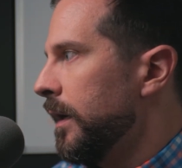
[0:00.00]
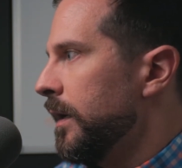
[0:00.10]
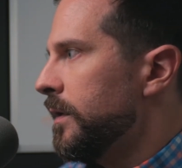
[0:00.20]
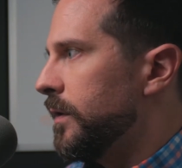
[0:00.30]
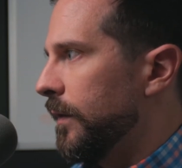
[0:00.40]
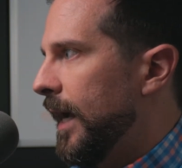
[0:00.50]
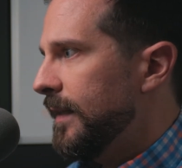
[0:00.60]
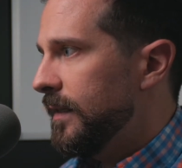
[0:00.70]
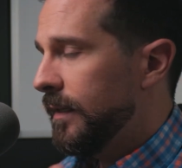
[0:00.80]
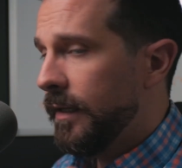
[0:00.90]
So
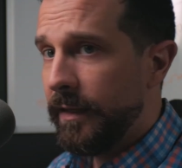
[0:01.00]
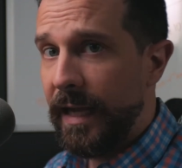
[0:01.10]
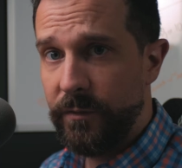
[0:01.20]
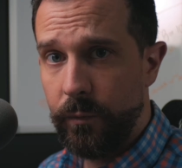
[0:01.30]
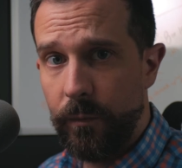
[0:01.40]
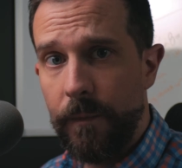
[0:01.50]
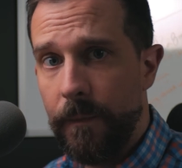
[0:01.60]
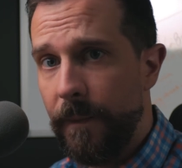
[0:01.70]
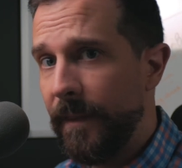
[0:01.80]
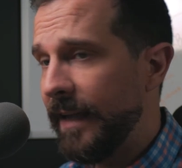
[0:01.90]
that's
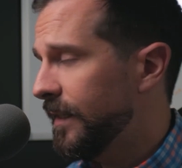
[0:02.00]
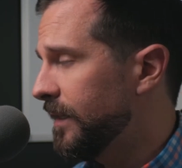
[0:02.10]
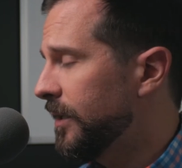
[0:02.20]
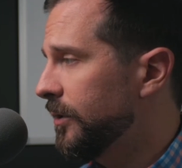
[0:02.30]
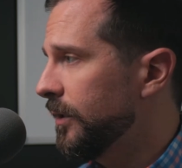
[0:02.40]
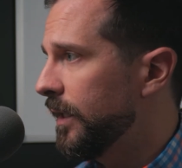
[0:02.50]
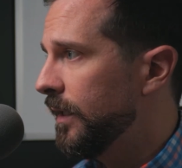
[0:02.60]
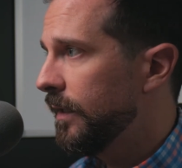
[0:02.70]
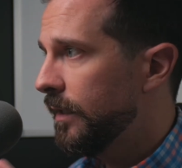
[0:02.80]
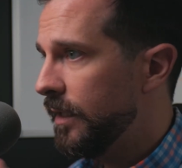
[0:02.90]
essentially